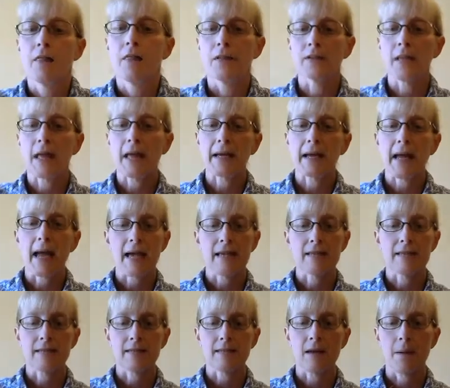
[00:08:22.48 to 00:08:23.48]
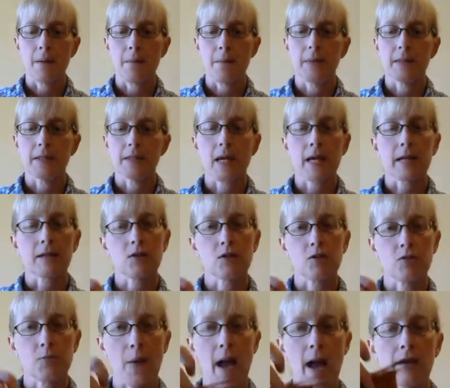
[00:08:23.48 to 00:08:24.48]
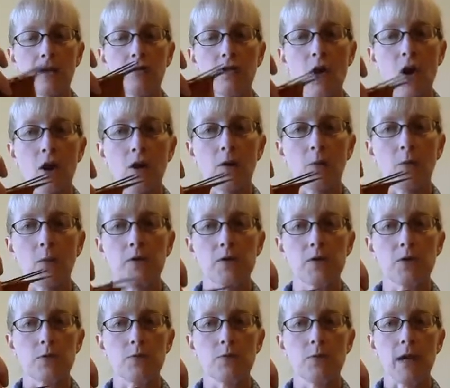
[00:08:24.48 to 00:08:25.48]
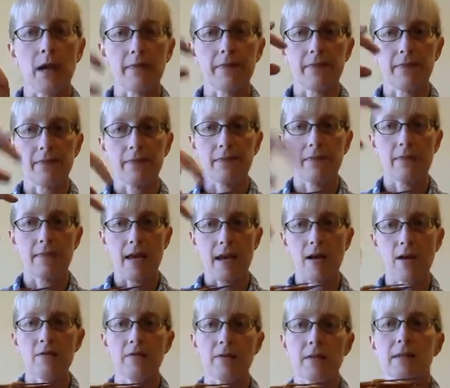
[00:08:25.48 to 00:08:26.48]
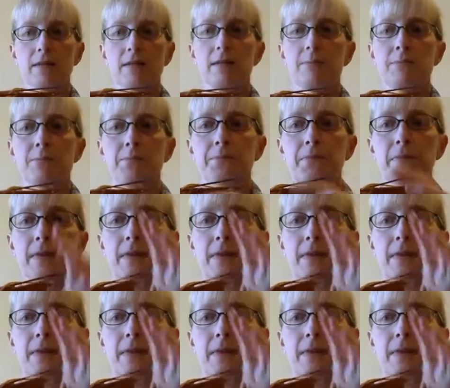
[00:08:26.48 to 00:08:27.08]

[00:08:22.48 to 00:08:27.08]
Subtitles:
The leg has some textured pattern on it. Once you get there, this